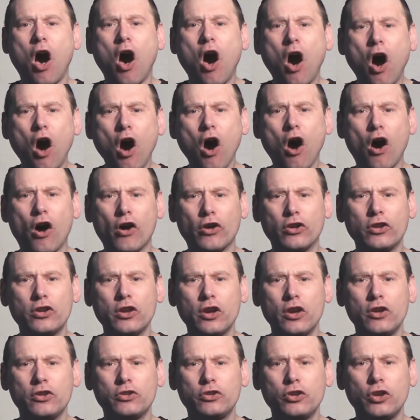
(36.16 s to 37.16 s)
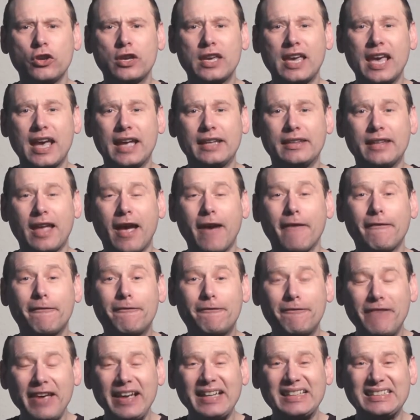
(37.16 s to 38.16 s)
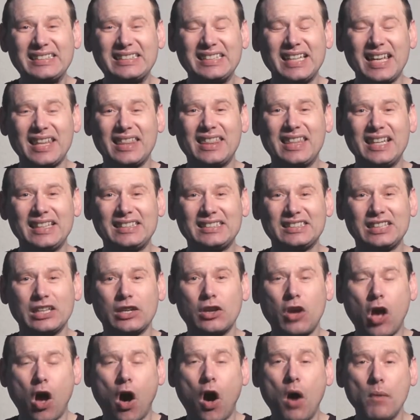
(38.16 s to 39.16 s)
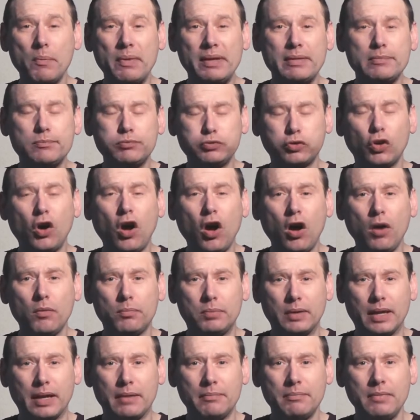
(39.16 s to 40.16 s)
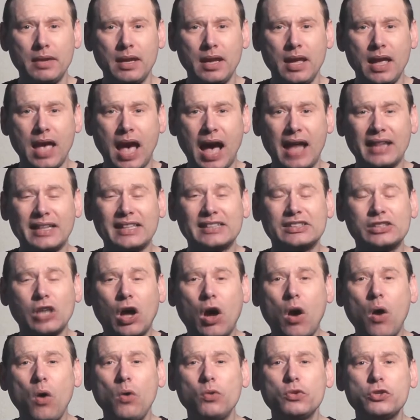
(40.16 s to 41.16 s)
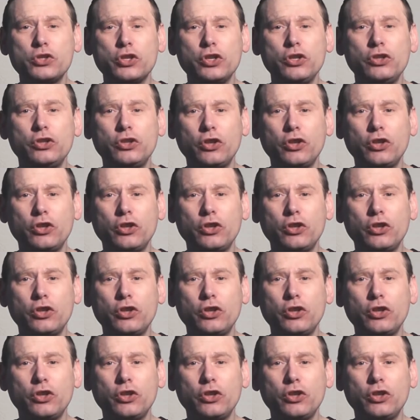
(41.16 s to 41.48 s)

how you can fix this common problem, and it's all to